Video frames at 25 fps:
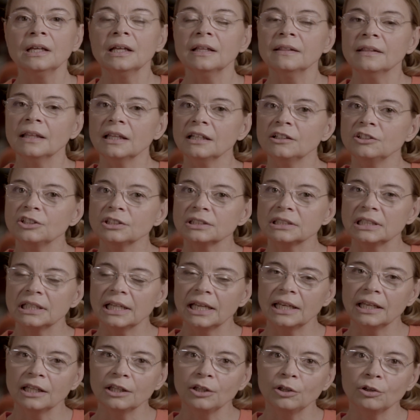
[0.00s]
And then just
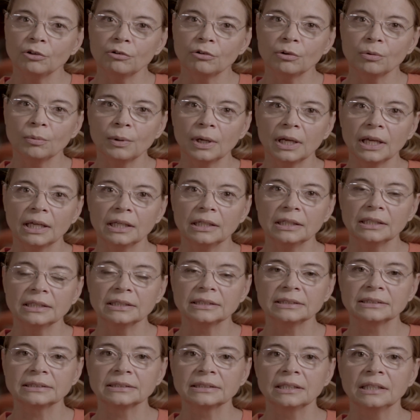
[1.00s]
letting your
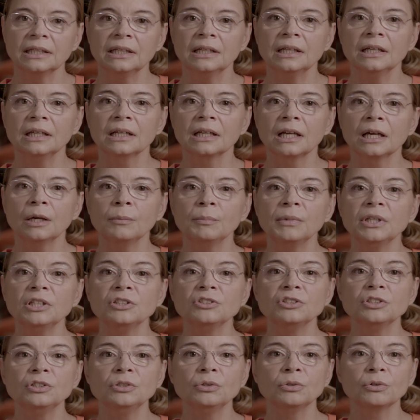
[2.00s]
awareness come
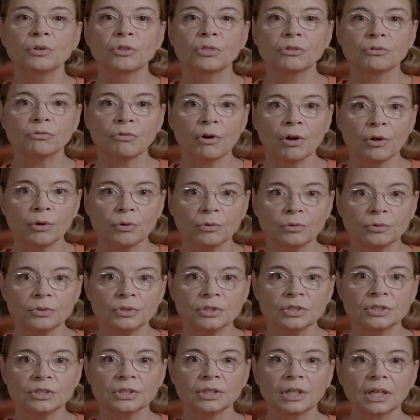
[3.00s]
into your
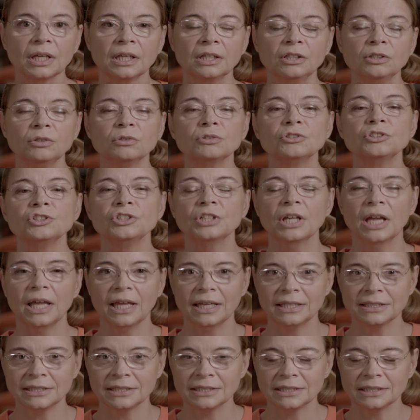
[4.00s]
throat and your
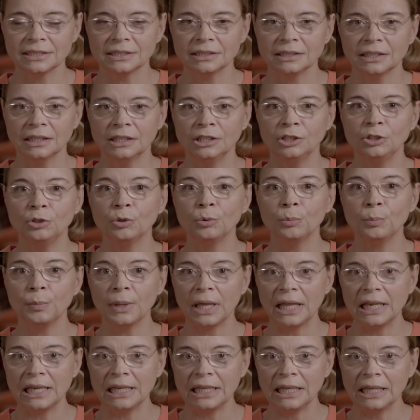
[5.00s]
chest and your
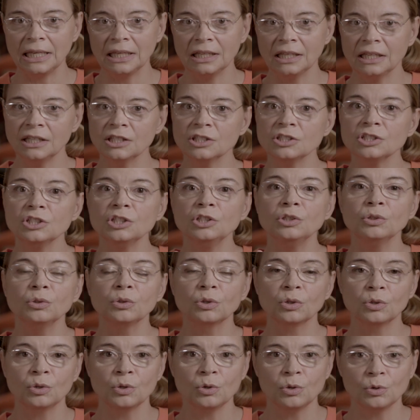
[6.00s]
belly, into your
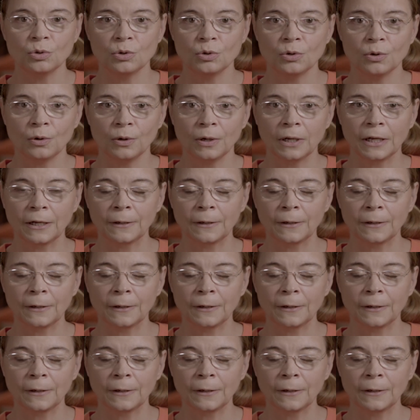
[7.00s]
core.